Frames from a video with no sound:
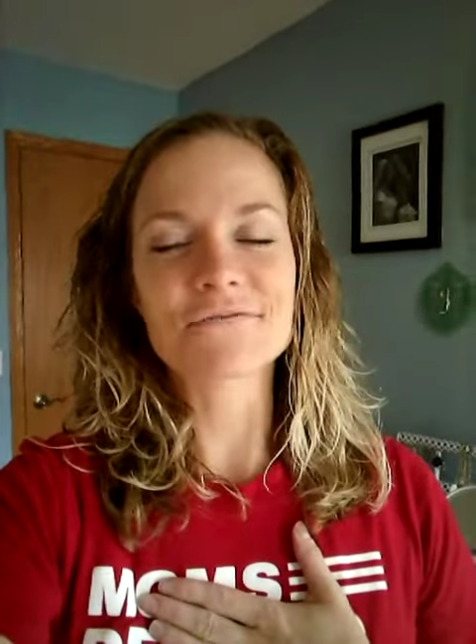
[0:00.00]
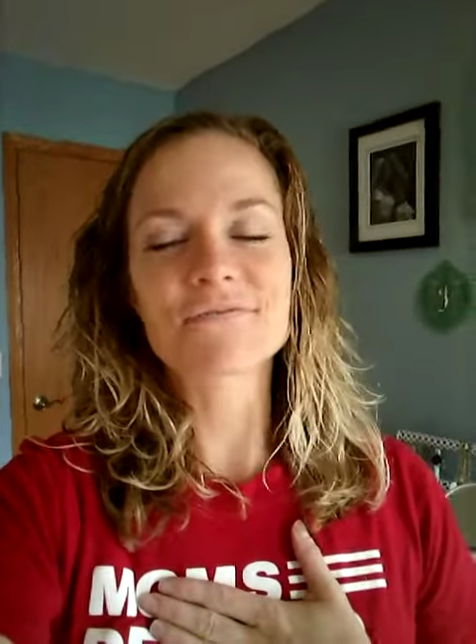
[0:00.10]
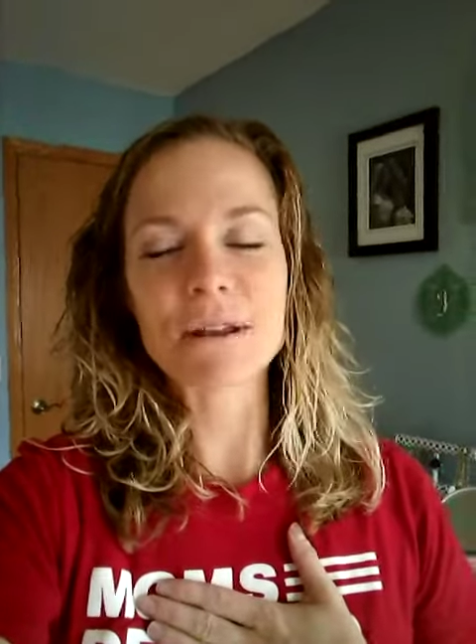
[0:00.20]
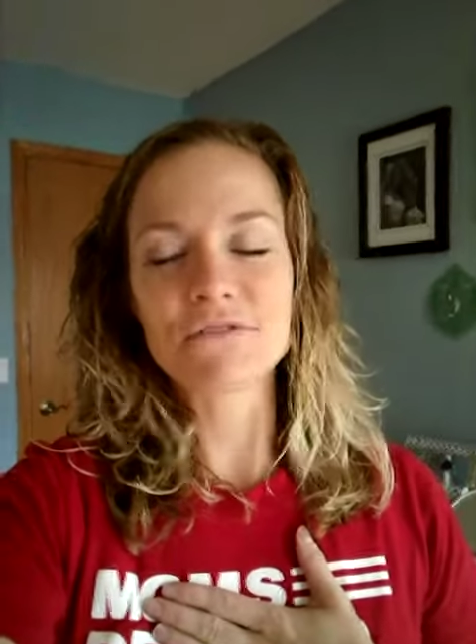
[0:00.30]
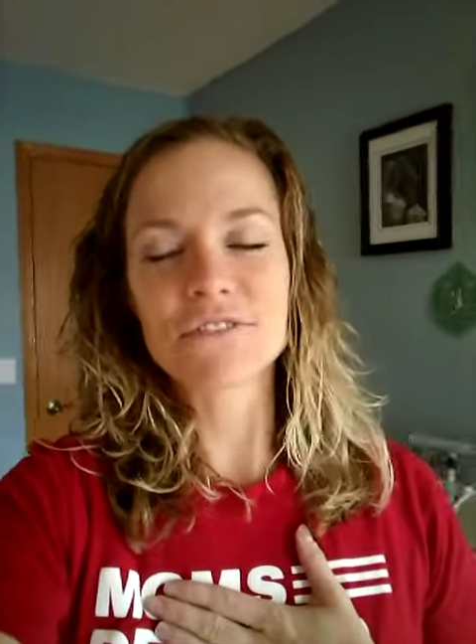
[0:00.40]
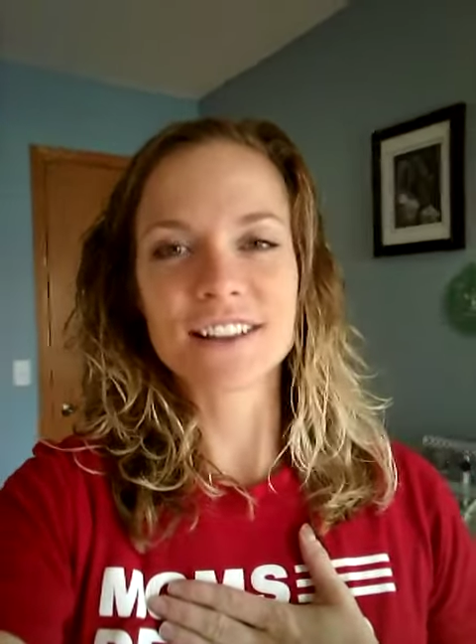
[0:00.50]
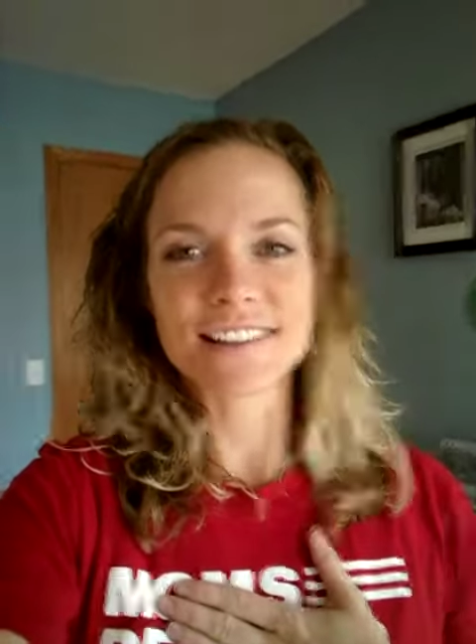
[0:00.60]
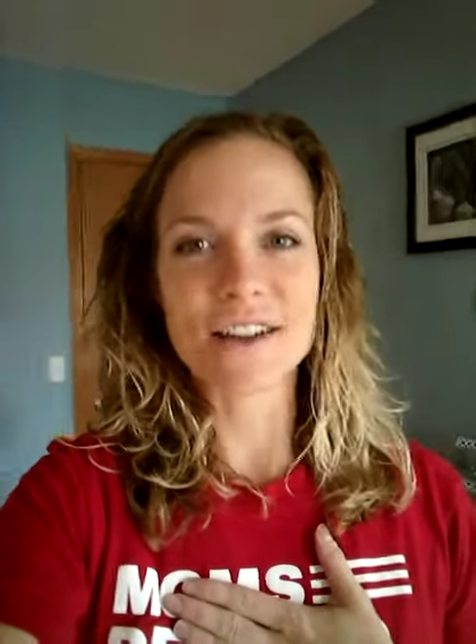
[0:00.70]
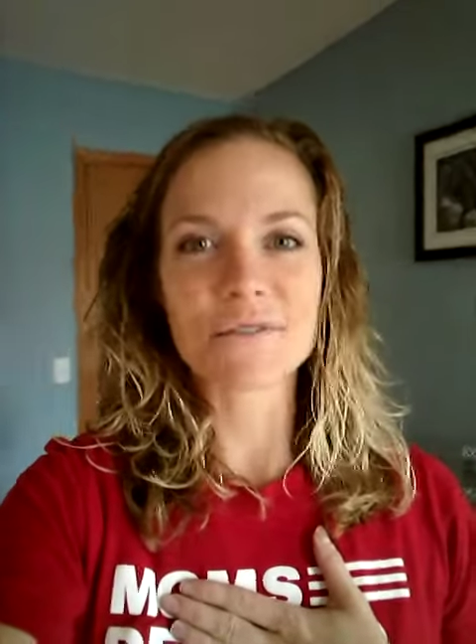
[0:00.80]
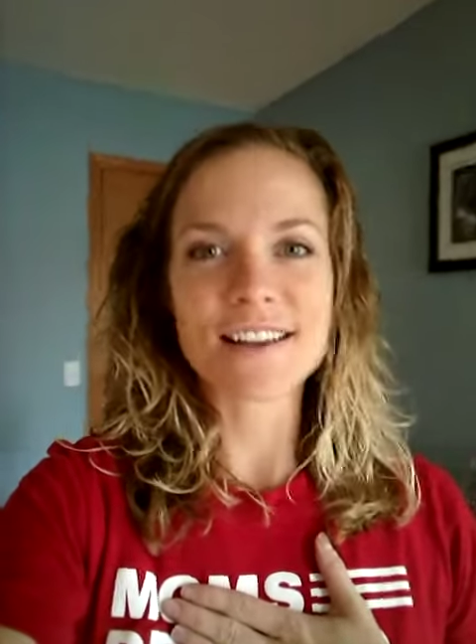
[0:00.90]
been feeling
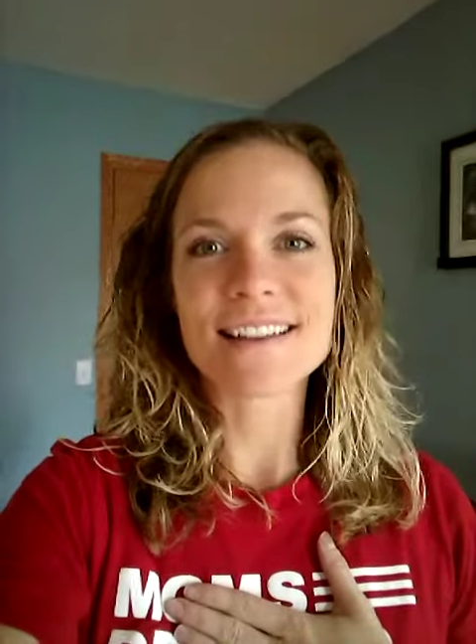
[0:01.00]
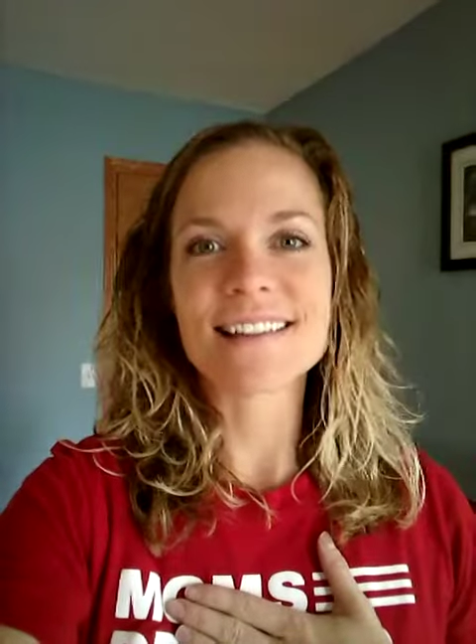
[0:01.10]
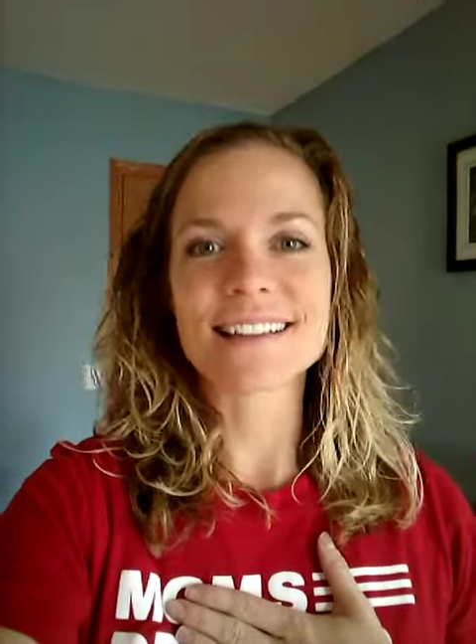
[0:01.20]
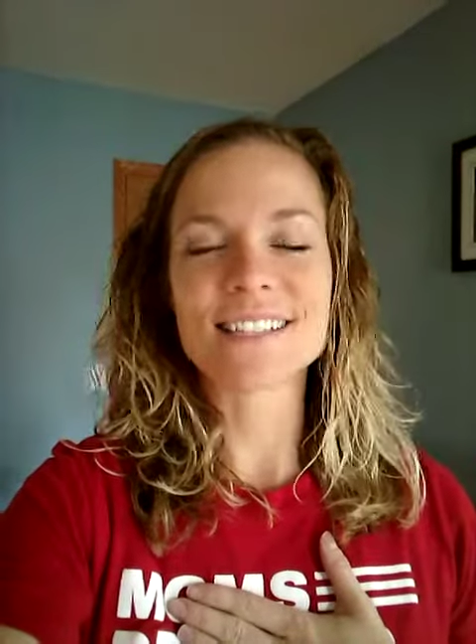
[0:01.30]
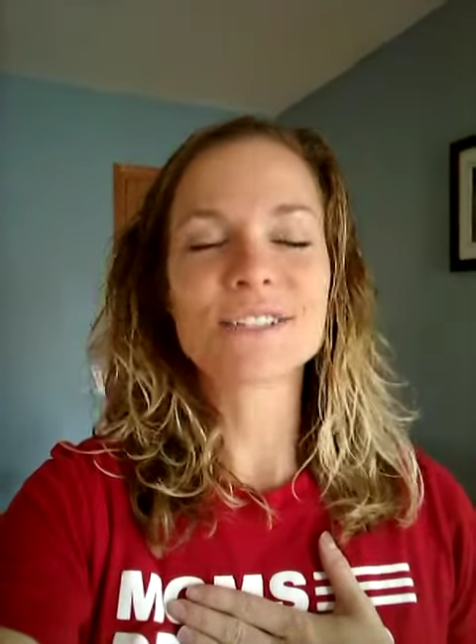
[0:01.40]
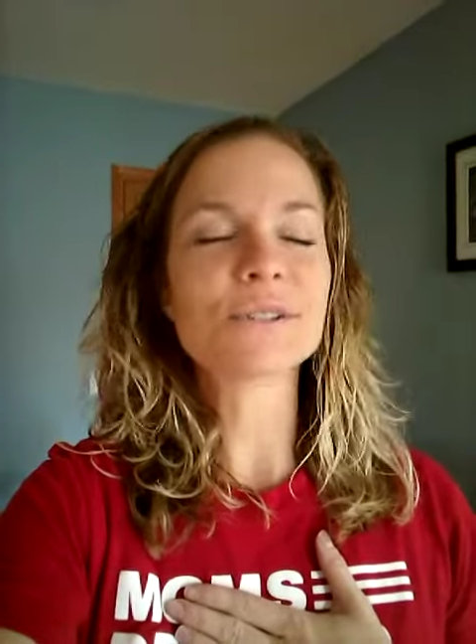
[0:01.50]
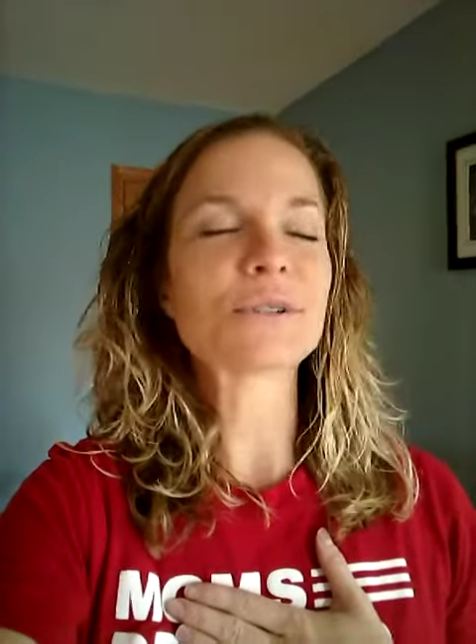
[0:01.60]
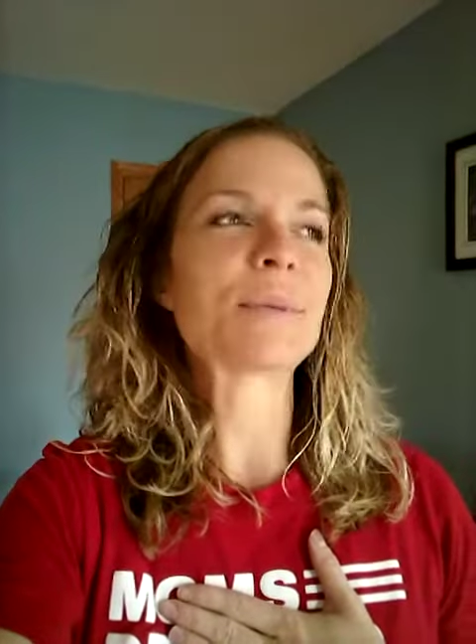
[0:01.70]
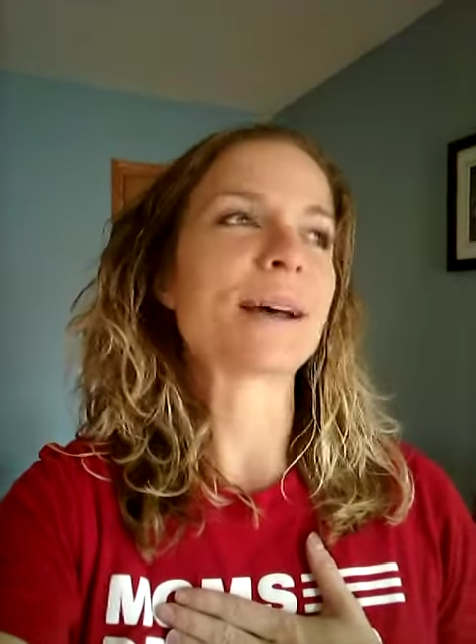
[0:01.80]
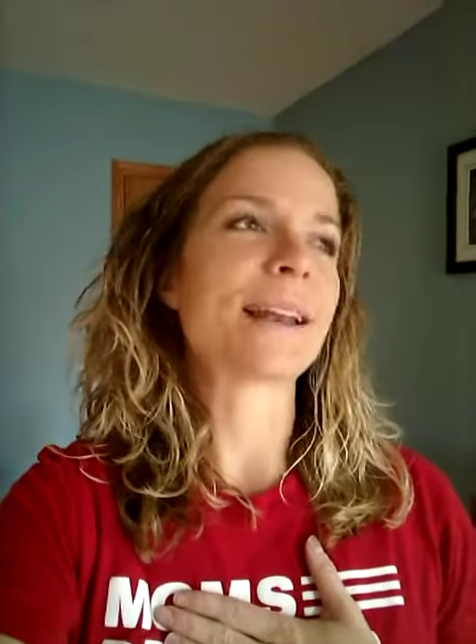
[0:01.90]
that way lately too,
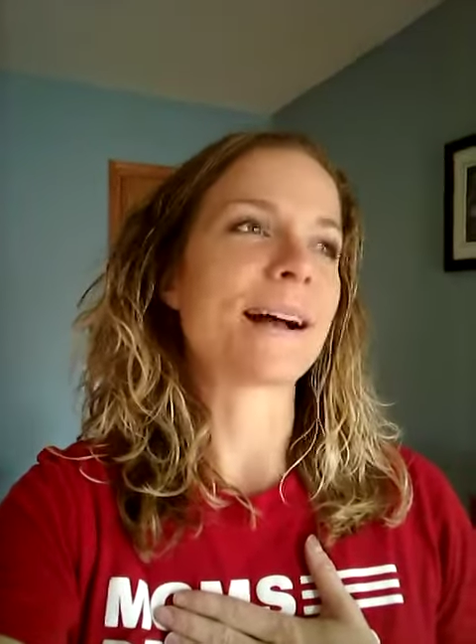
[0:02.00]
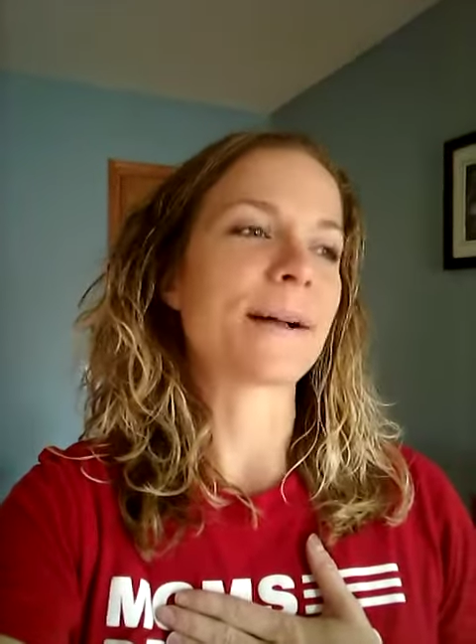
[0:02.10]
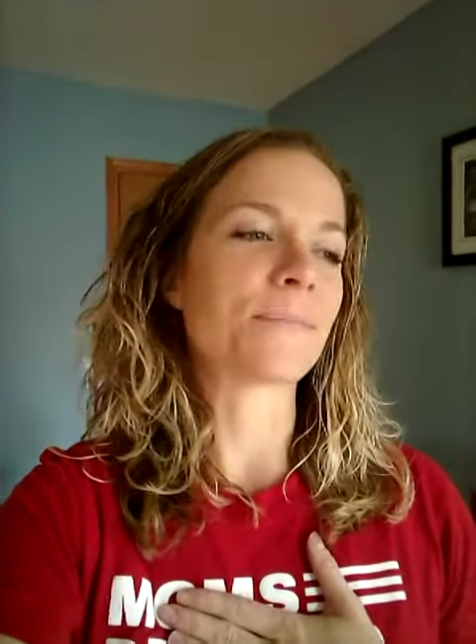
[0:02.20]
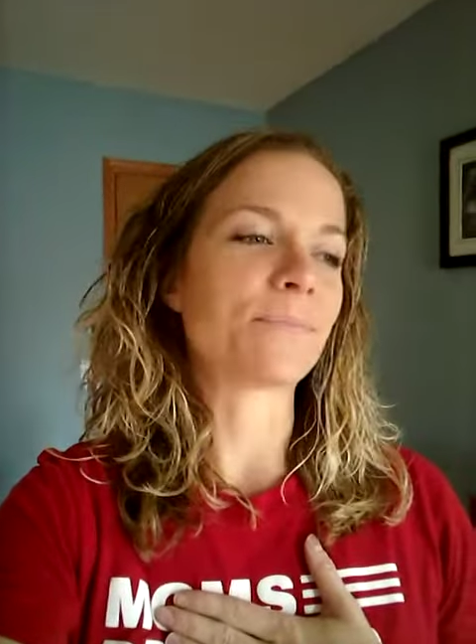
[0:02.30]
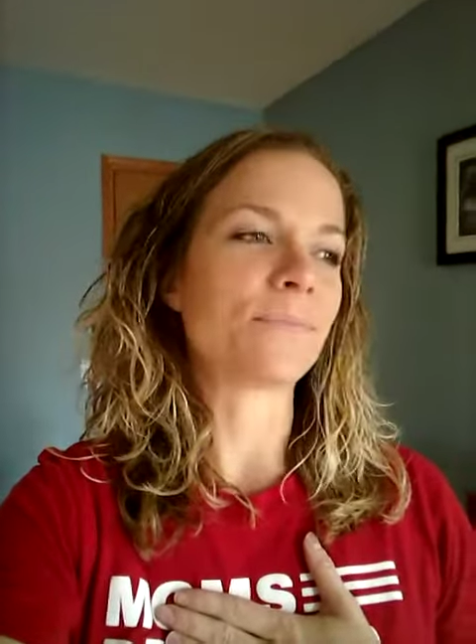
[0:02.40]
but um,